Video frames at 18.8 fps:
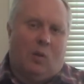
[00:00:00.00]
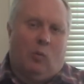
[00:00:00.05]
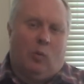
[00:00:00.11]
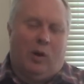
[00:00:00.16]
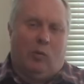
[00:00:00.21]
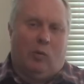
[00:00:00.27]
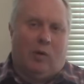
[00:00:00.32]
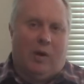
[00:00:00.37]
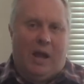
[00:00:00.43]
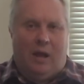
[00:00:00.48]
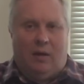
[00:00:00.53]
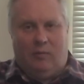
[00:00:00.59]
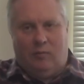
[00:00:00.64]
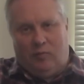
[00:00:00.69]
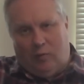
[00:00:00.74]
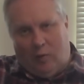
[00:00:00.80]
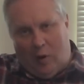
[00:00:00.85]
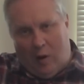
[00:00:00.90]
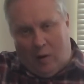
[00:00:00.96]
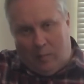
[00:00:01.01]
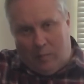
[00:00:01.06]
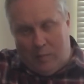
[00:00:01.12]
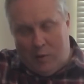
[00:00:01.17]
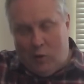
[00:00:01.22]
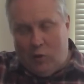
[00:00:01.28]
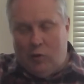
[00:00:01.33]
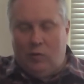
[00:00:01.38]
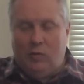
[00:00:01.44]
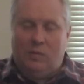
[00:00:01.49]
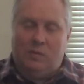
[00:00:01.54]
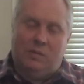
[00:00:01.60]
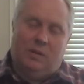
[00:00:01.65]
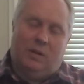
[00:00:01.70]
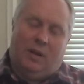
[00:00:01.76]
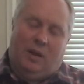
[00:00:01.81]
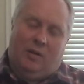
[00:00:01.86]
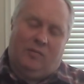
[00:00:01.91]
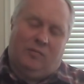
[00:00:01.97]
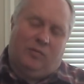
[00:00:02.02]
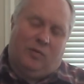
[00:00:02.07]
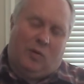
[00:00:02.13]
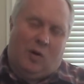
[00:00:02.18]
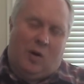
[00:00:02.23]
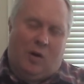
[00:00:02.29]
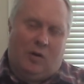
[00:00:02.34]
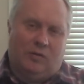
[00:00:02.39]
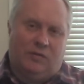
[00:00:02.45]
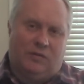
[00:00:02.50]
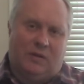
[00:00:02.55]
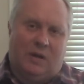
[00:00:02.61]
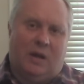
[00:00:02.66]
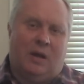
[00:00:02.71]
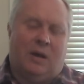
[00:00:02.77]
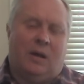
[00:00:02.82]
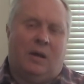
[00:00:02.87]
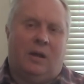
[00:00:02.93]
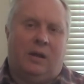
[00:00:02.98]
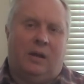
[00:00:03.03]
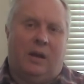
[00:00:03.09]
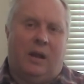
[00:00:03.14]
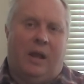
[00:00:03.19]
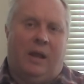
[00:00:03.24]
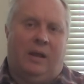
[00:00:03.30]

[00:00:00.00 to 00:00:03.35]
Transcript: where we're at for our moon and for our sun